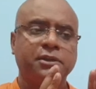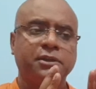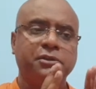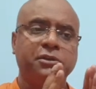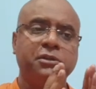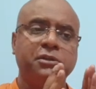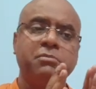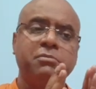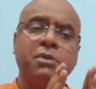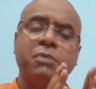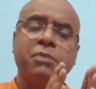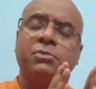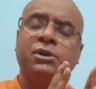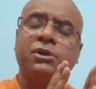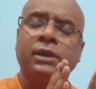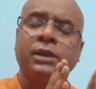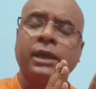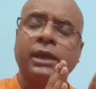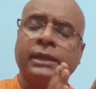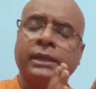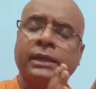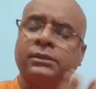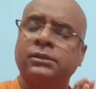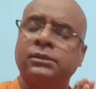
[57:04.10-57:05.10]
remember
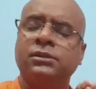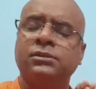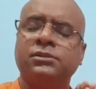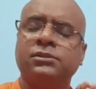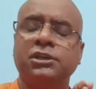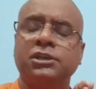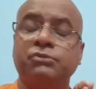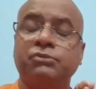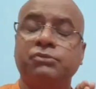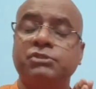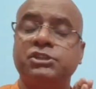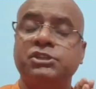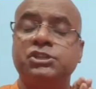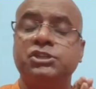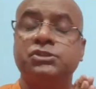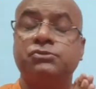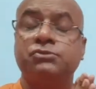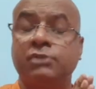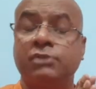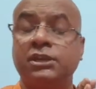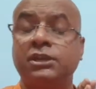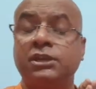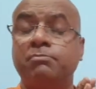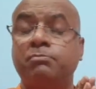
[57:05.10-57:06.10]
another thing which is
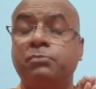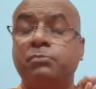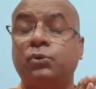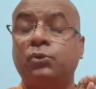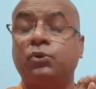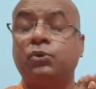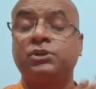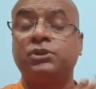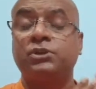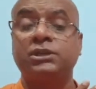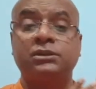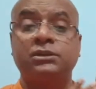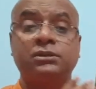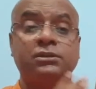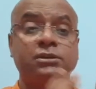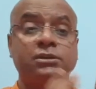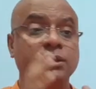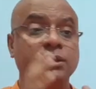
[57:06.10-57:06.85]
very important: